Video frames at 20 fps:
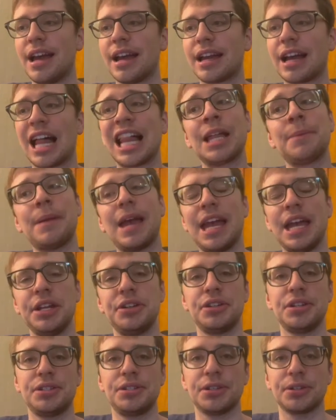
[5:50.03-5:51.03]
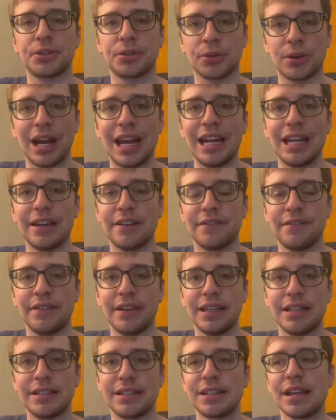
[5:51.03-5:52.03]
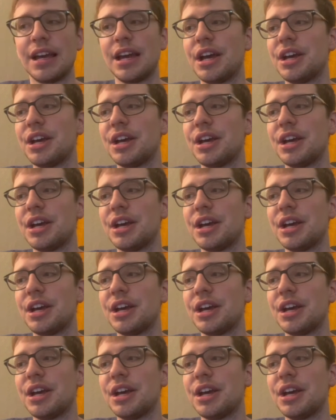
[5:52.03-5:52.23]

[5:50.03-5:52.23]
Column H is your grading fees.